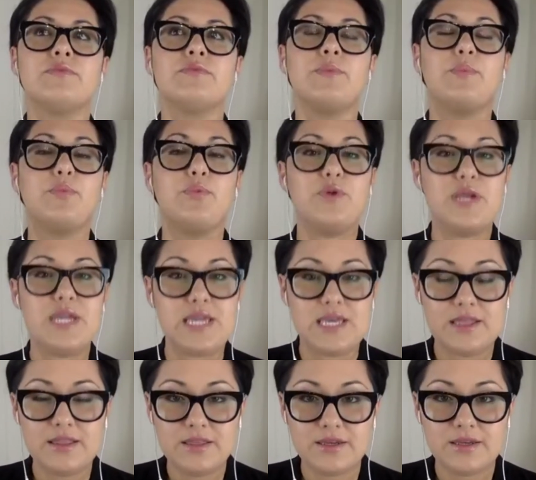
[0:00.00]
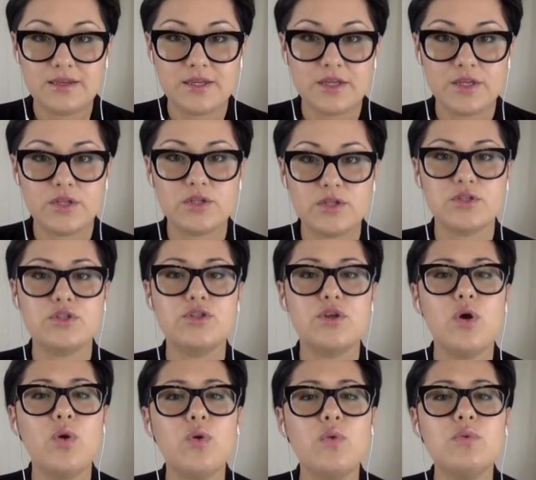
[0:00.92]
breathe.
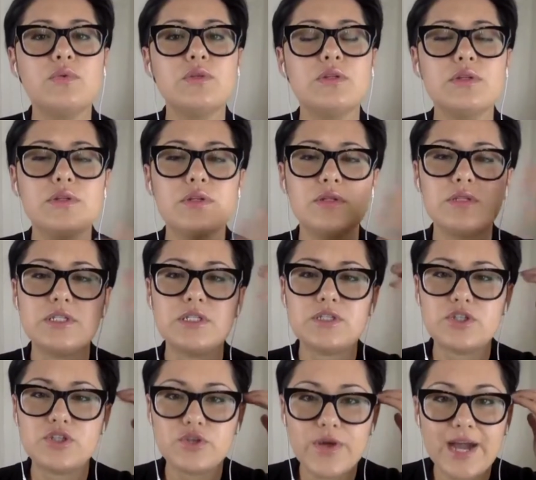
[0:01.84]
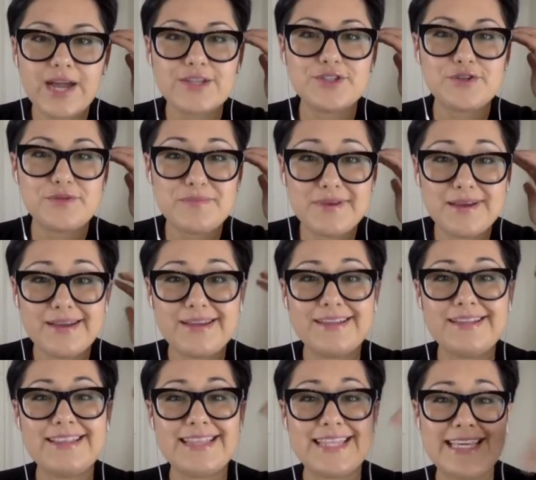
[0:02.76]
Don't distract your
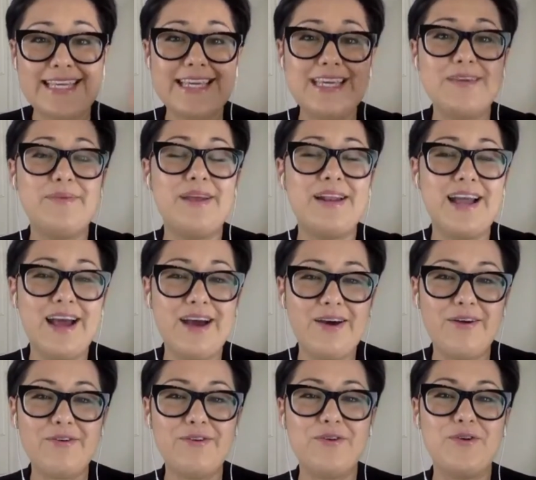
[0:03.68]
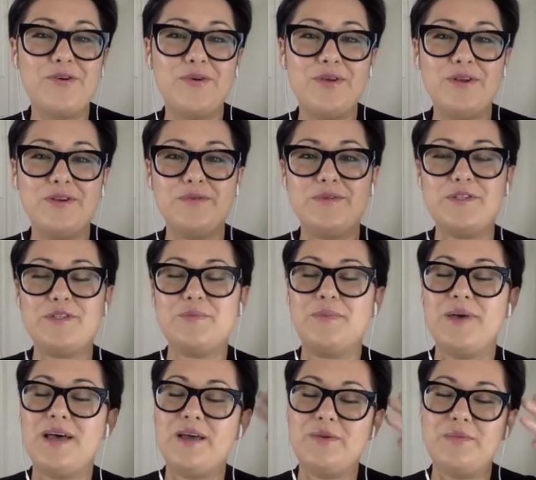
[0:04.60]
mind thinking about how you're going to
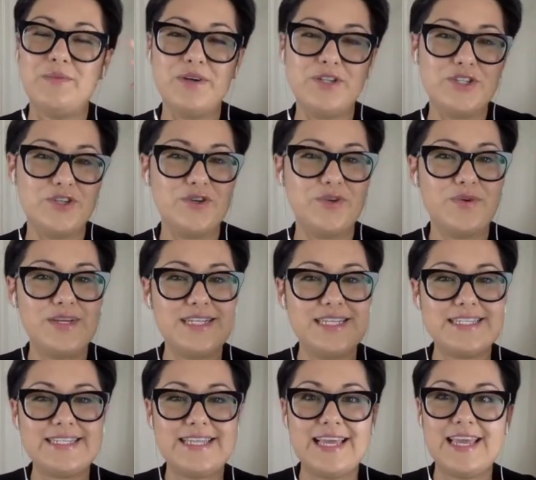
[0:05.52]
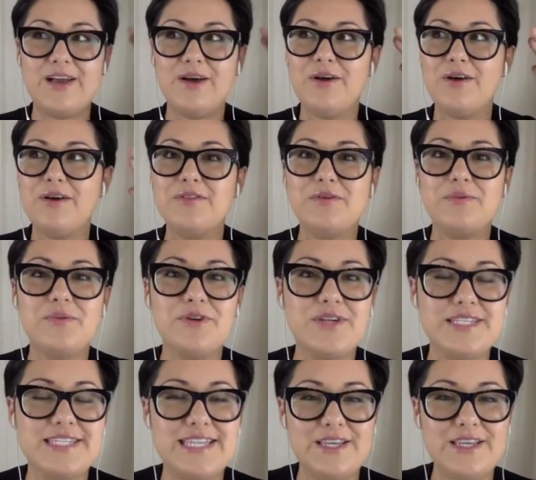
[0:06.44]
respond, what you're going to say, all the
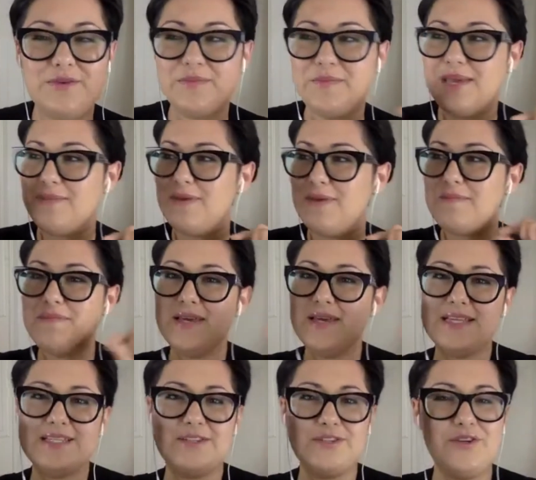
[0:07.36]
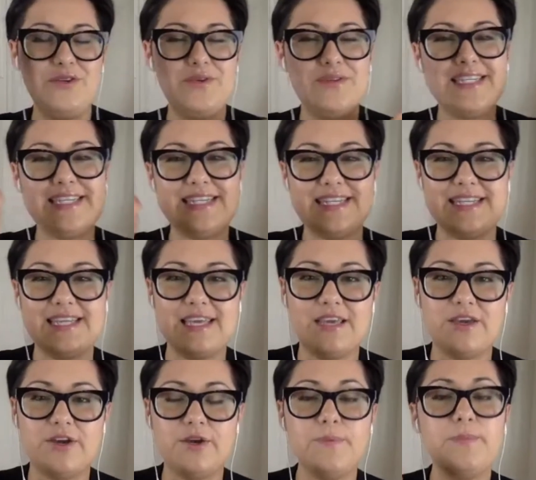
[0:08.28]
words that you maybe missed or you didn't
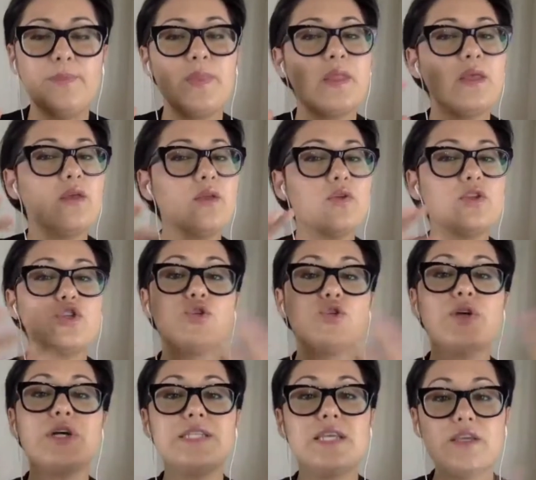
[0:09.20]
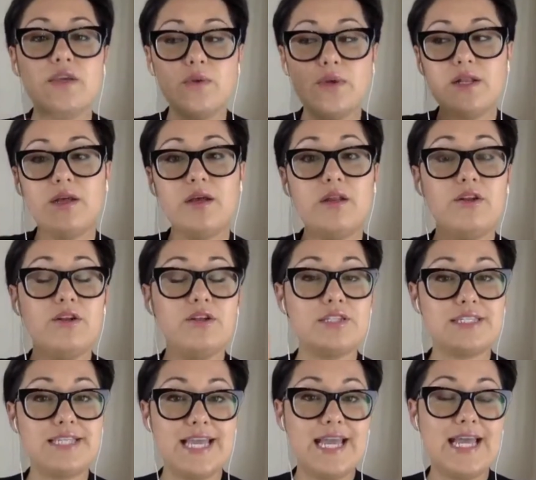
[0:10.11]
hear. Trust that you can
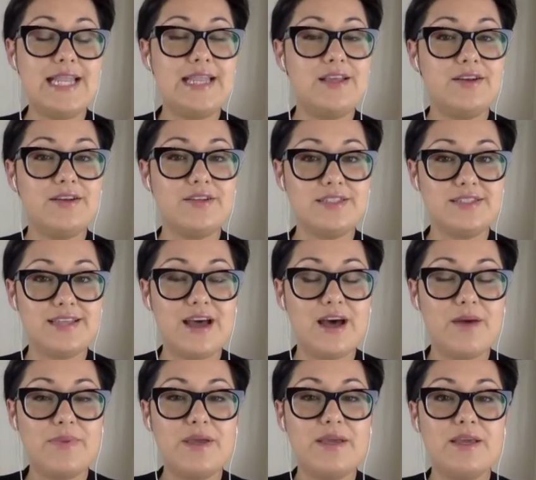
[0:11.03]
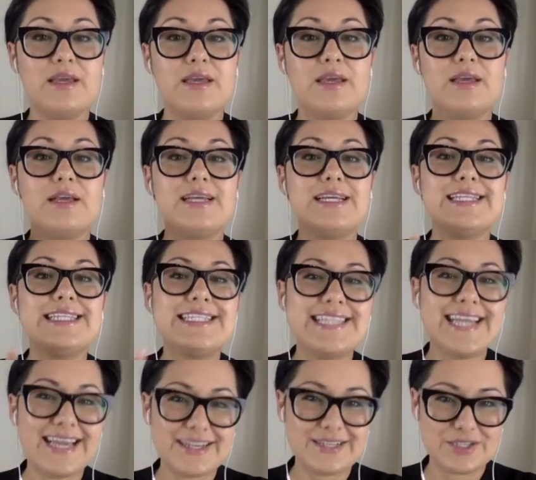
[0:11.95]
understand their topic
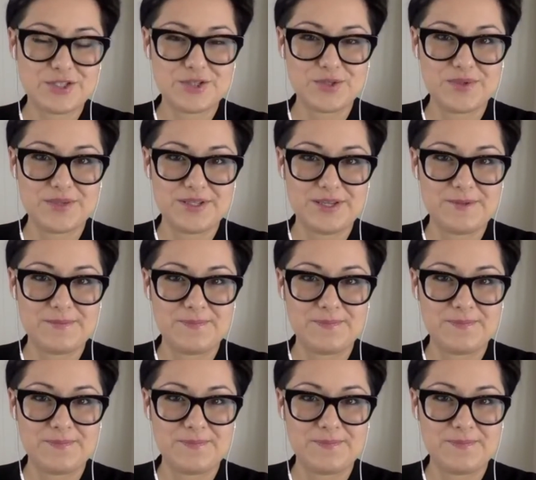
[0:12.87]
contextually.